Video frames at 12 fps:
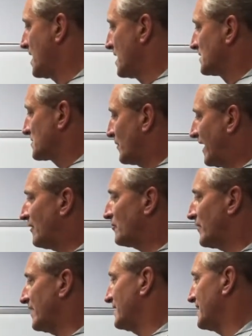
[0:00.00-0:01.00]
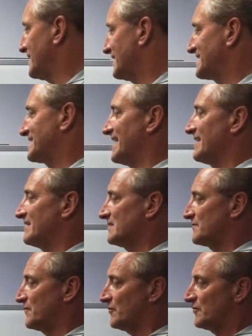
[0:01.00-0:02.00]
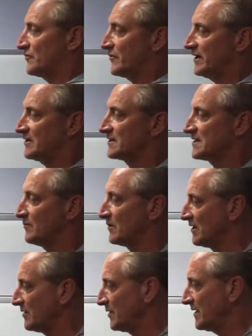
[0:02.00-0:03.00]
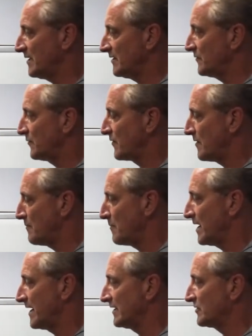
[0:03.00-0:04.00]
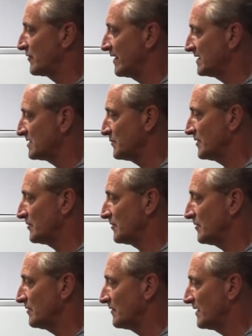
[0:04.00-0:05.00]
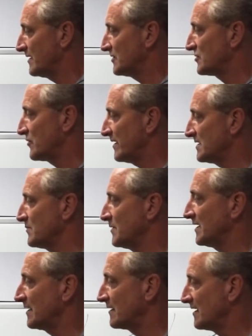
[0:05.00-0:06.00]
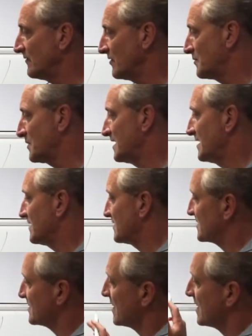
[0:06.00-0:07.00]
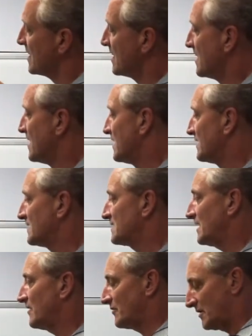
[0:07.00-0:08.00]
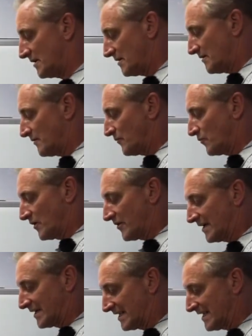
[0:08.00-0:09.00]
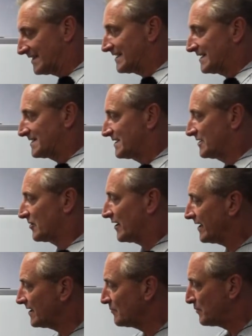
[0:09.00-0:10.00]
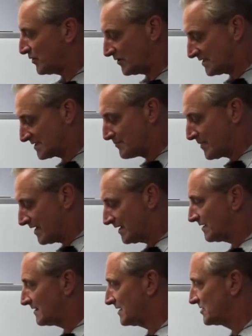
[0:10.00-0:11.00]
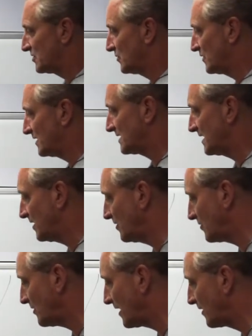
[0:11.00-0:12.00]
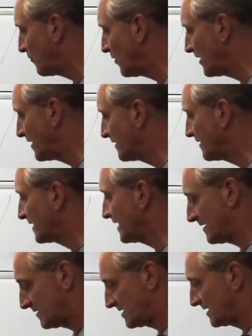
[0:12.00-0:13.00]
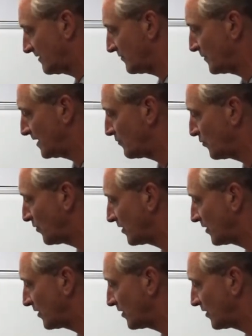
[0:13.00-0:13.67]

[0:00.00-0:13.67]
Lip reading: So how do I then extend this further, right? Because I'm limited from my transmitter that is transmitting and giving me this area where I can get that signal. I can put as many of these units here I want. Again, to give me more